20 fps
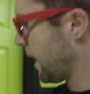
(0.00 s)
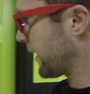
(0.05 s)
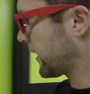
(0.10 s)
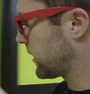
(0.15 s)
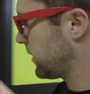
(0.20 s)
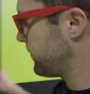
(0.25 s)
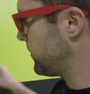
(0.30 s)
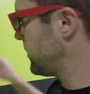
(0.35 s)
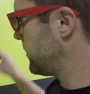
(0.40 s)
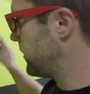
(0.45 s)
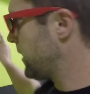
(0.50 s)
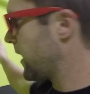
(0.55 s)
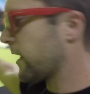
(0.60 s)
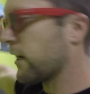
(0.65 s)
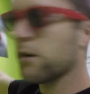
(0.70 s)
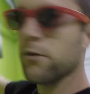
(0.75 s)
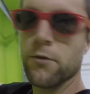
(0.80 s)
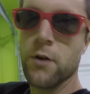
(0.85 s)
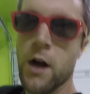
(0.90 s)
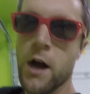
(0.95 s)
I come in
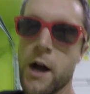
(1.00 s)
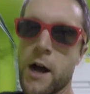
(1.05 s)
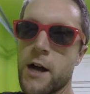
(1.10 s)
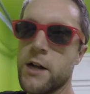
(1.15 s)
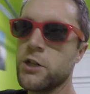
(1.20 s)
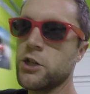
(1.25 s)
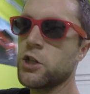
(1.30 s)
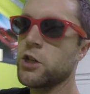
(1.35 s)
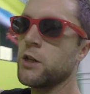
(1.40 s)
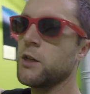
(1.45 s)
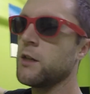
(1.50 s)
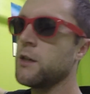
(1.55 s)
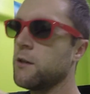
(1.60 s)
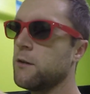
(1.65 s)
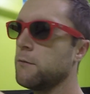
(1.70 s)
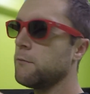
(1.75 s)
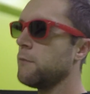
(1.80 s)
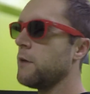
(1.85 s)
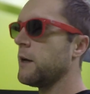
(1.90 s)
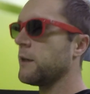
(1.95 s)
that garage
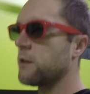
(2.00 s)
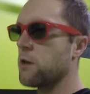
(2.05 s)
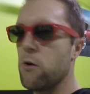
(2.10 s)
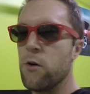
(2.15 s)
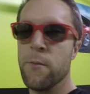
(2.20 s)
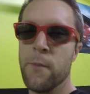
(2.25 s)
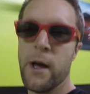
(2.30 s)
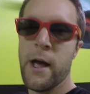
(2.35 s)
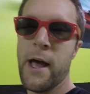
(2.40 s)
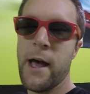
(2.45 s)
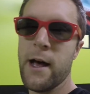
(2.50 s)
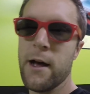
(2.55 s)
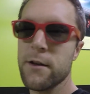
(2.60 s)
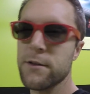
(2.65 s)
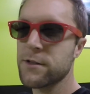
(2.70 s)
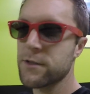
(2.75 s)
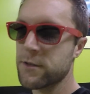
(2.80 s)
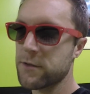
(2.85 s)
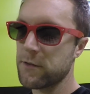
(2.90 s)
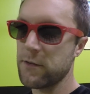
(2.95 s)
and go in my
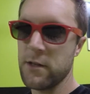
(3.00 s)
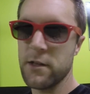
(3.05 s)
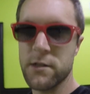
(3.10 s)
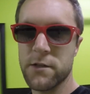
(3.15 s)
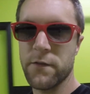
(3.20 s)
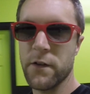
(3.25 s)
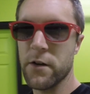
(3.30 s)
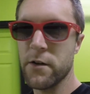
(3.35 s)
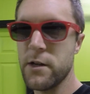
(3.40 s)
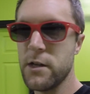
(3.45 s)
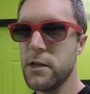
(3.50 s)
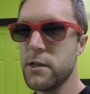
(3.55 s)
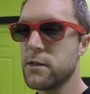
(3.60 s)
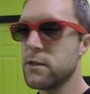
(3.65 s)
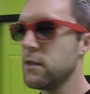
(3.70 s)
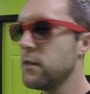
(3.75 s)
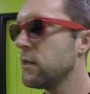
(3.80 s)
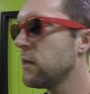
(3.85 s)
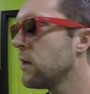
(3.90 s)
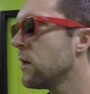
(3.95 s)
house, and it's very
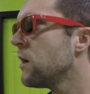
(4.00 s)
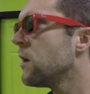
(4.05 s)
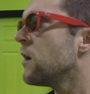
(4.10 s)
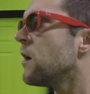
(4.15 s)
easy.